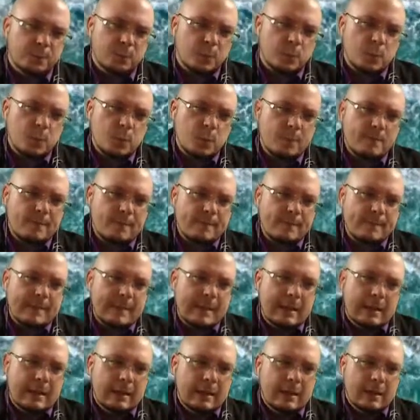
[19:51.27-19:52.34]

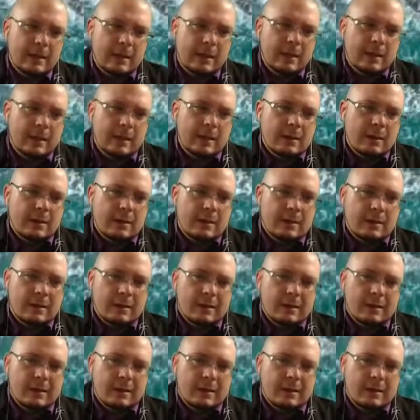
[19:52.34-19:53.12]
Nothing is said.